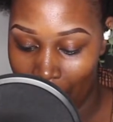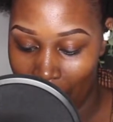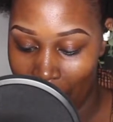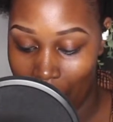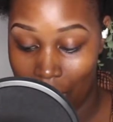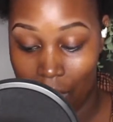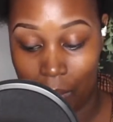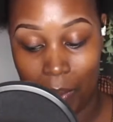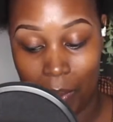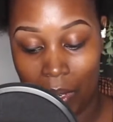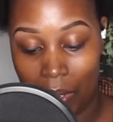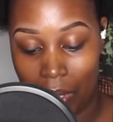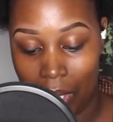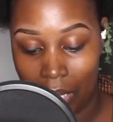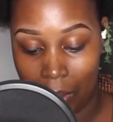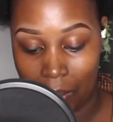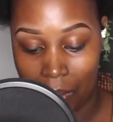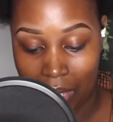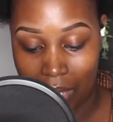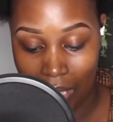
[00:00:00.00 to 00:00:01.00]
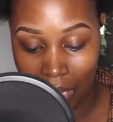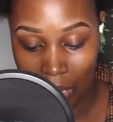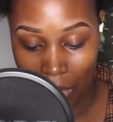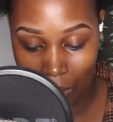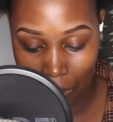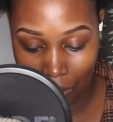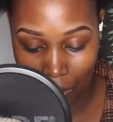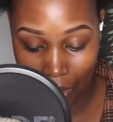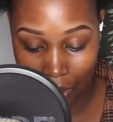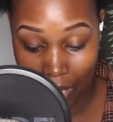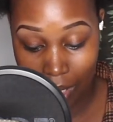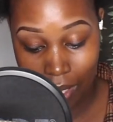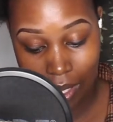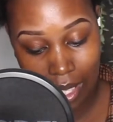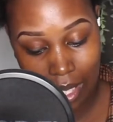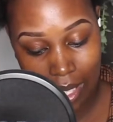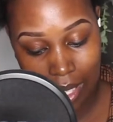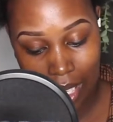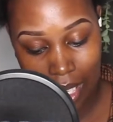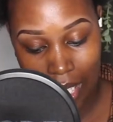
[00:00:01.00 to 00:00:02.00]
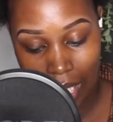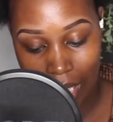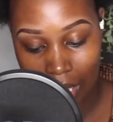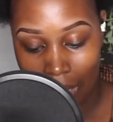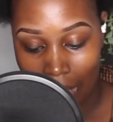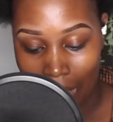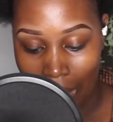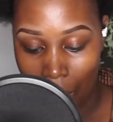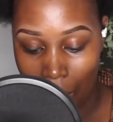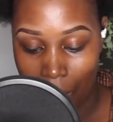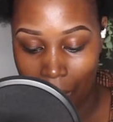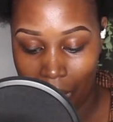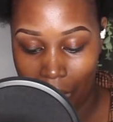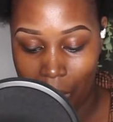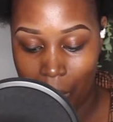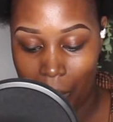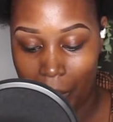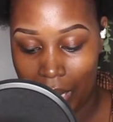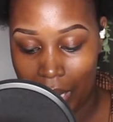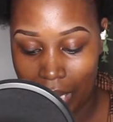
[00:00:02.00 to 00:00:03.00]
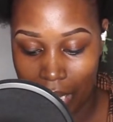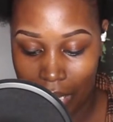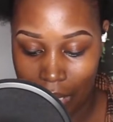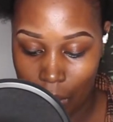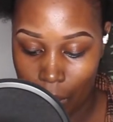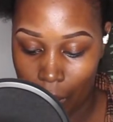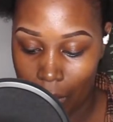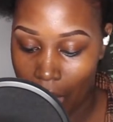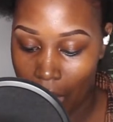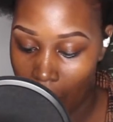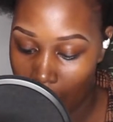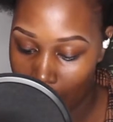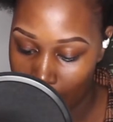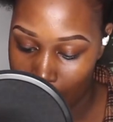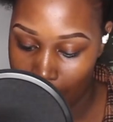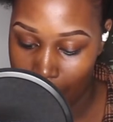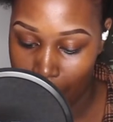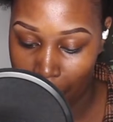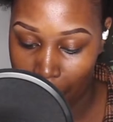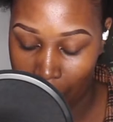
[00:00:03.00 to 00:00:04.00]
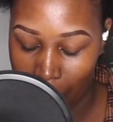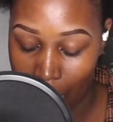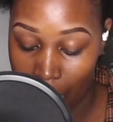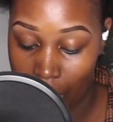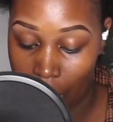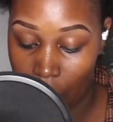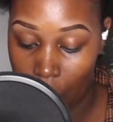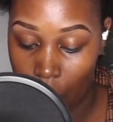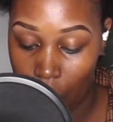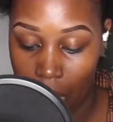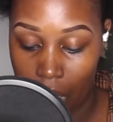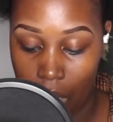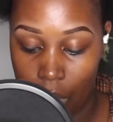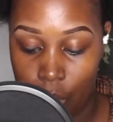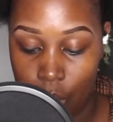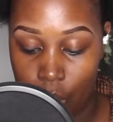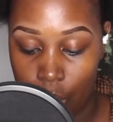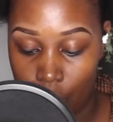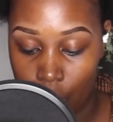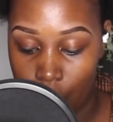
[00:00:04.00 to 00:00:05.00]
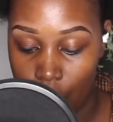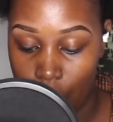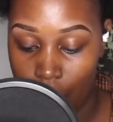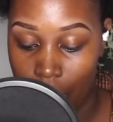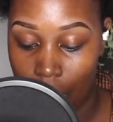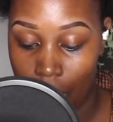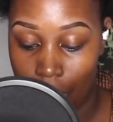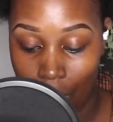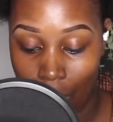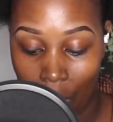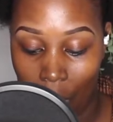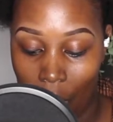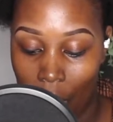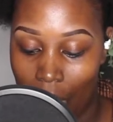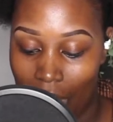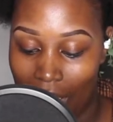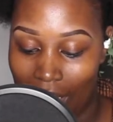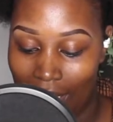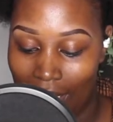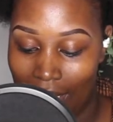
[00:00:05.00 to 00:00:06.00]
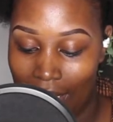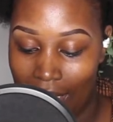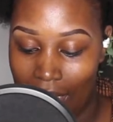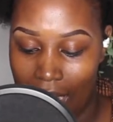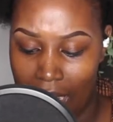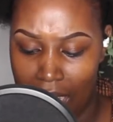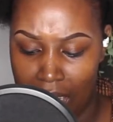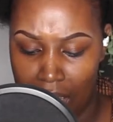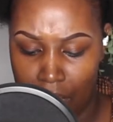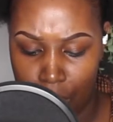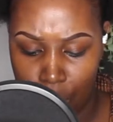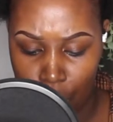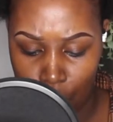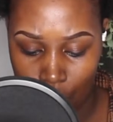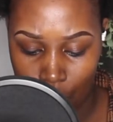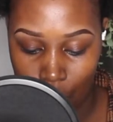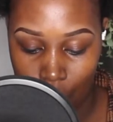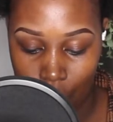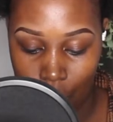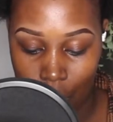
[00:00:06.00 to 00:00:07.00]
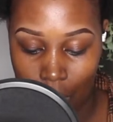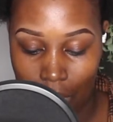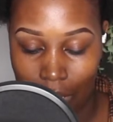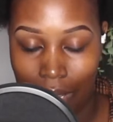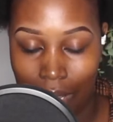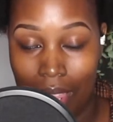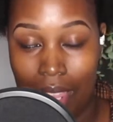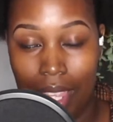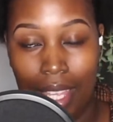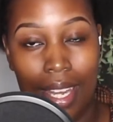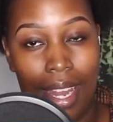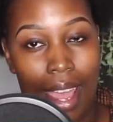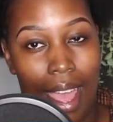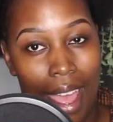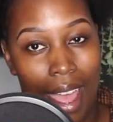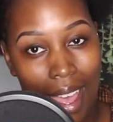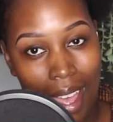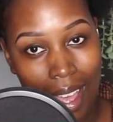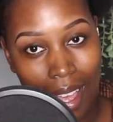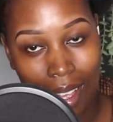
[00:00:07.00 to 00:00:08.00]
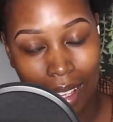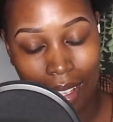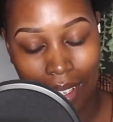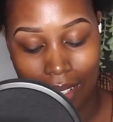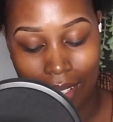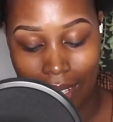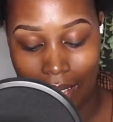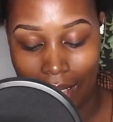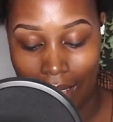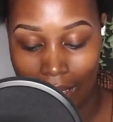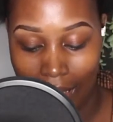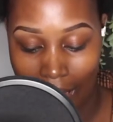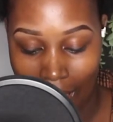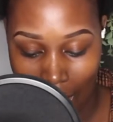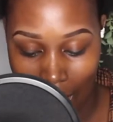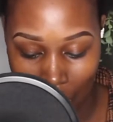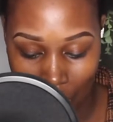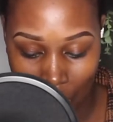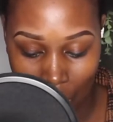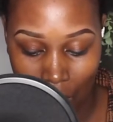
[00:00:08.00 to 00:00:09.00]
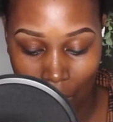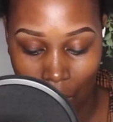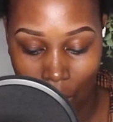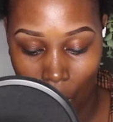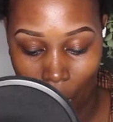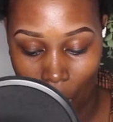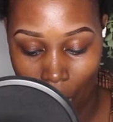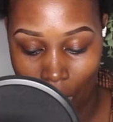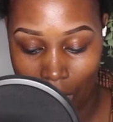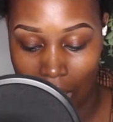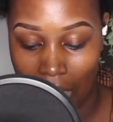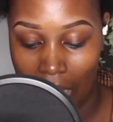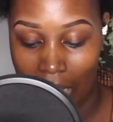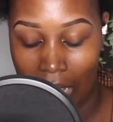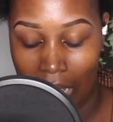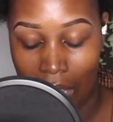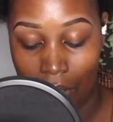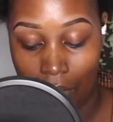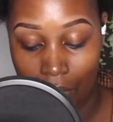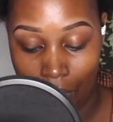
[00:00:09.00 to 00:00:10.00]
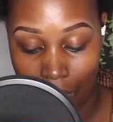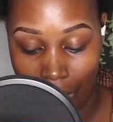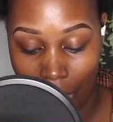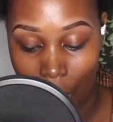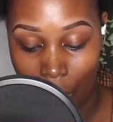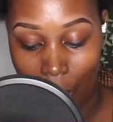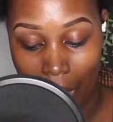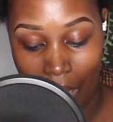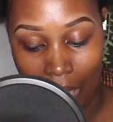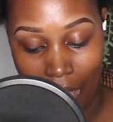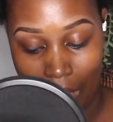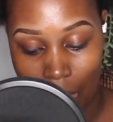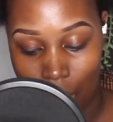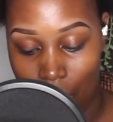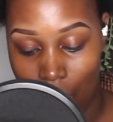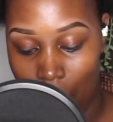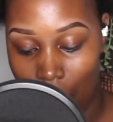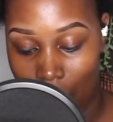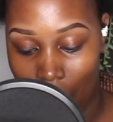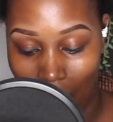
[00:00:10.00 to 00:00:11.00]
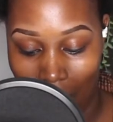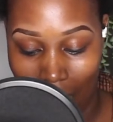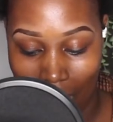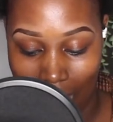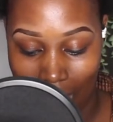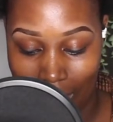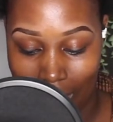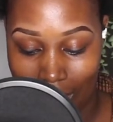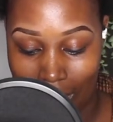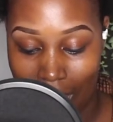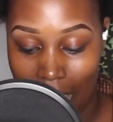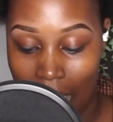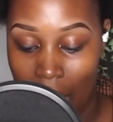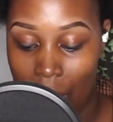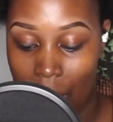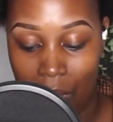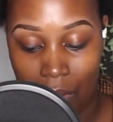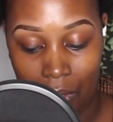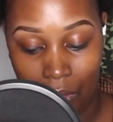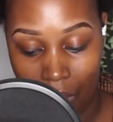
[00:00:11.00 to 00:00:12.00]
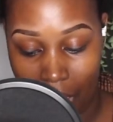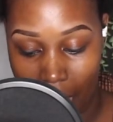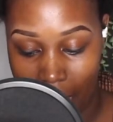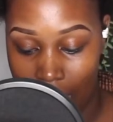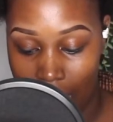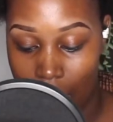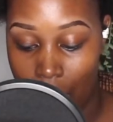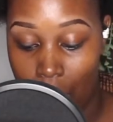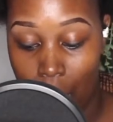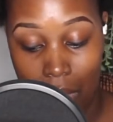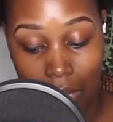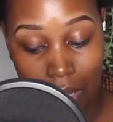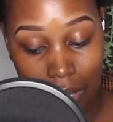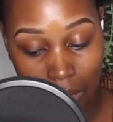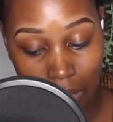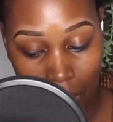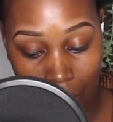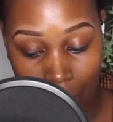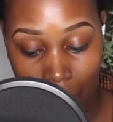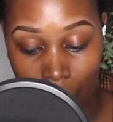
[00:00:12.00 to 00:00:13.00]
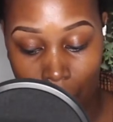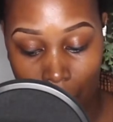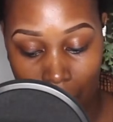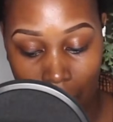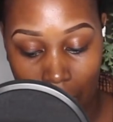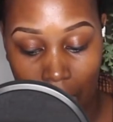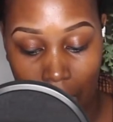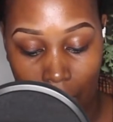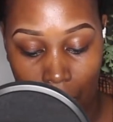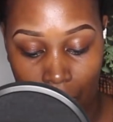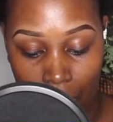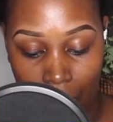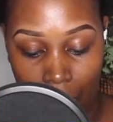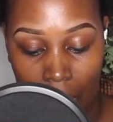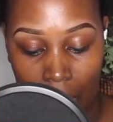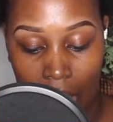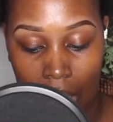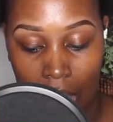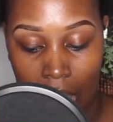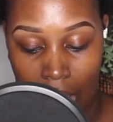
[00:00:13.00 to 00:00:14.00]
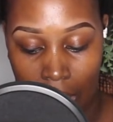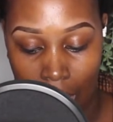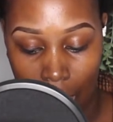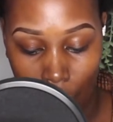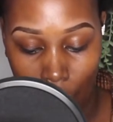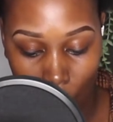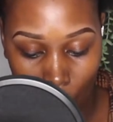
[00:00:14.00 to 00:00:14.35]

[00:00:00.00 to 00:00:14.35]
The Spirit himself," verse 16, "bears witness with our spirit that we are children of God, and if children, then heirs, heirs of God and fellow heirs with Christ, provided we suffer with him in